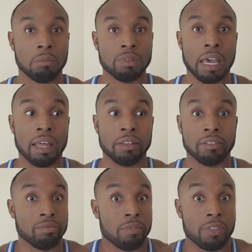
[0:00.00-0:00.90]

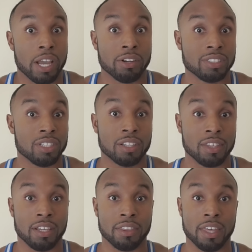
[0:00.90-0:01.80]
then there is
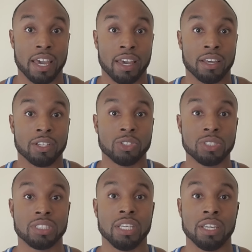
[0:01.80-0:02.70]
nothing there to
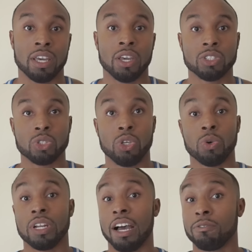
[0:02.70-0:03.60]
see. So you
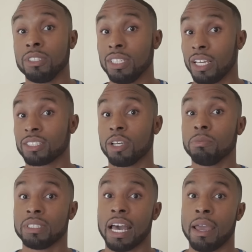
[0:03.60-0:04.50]
would have to take
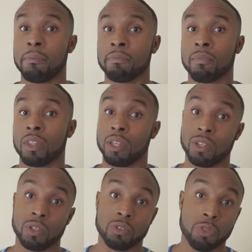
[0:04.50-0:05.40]
some time
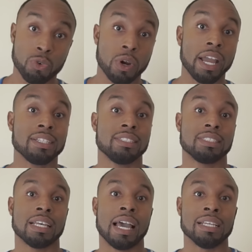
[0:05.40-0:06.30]
through
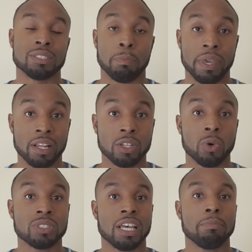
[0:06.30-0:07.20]
exercise, build
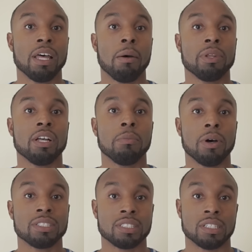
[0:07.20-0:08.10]
those abdominal
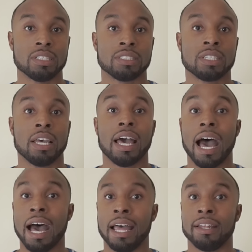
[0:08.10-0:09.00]
muscles,
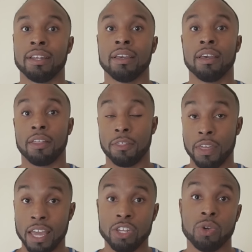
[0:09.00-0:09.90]
and
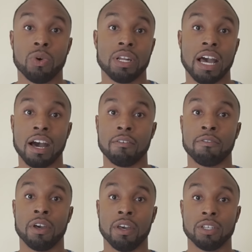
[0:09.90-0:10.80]
then you would have
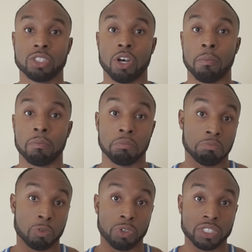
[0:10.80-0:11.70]
some
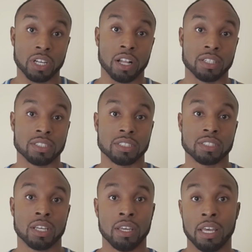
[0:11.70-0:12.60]

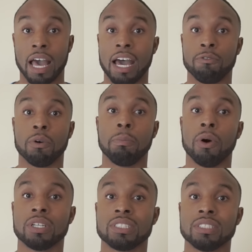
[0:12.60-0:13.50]
results. And for
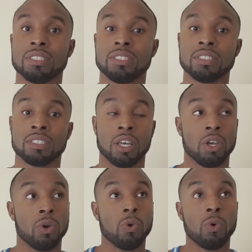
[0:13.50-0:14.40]
persons
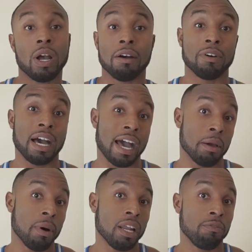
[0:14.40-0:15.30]
who have a
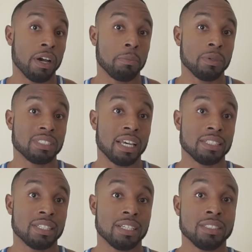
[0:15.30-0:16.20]
higher body fat
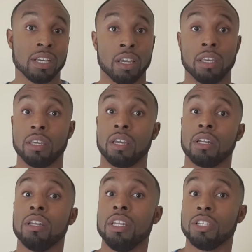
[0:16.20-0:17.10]
percentage, you're
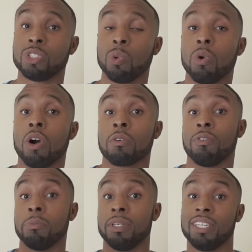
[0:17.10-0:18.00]
gonna need to work
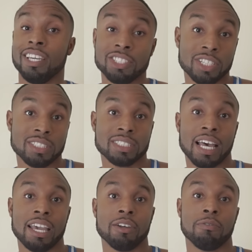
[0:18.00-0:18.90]
from the kitchen
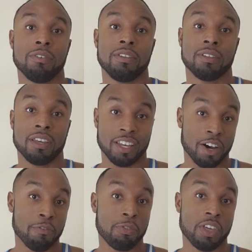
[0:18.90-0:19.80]
side
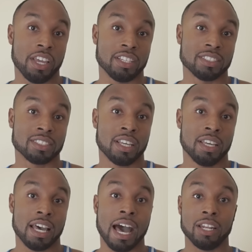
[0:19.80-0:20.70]
of things
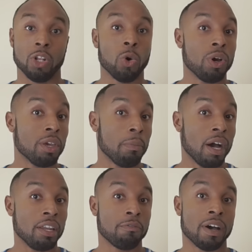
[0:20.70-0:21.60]
and lower your
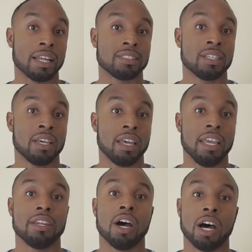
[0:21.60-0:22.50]
body fat
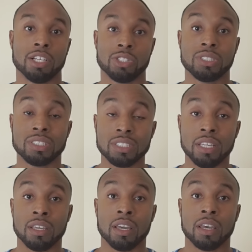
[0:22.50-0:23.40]
in order to
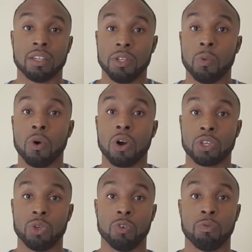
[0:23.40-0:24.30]
see the
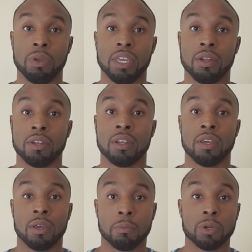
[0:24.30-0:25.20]
work you've been
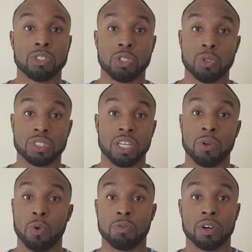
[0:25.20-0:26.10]

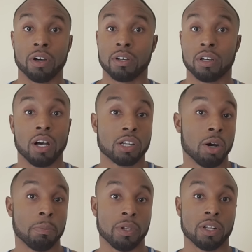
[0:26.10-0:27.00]
producing over a
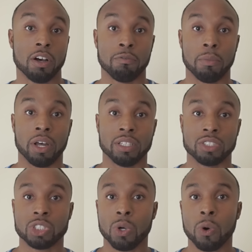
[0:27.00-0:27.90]
couple of months.
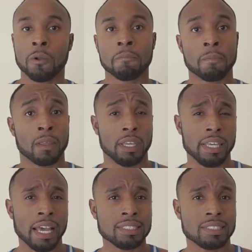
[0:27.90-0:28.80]
So
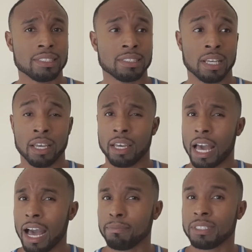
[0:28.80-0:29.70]
yes,
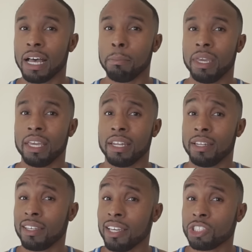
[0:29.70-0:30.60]
abs are made in
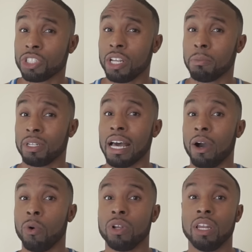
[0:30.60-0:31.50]
the kitchen, but that
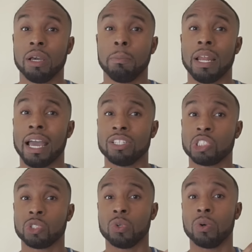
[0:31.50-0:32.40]
only
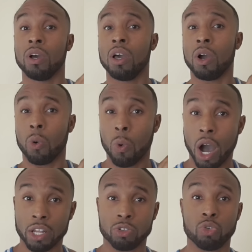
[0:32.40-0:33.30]
applies to
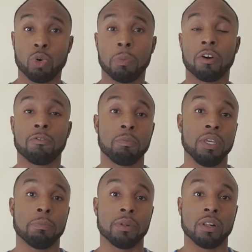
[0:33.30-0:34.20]
one group of
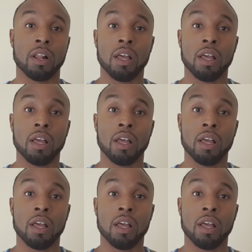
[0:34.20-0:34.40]
people.